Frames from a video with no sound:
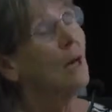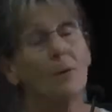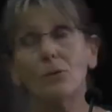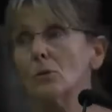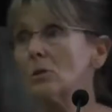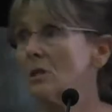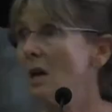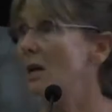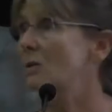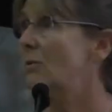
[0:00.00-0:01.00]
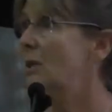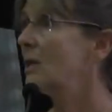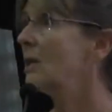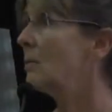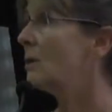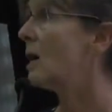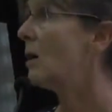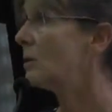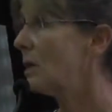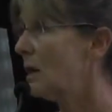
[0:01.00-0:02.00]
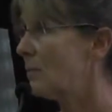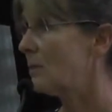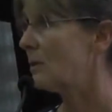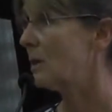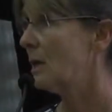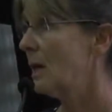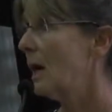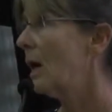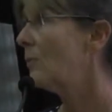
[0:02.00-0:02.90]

to start thinking about outcomes. I'm not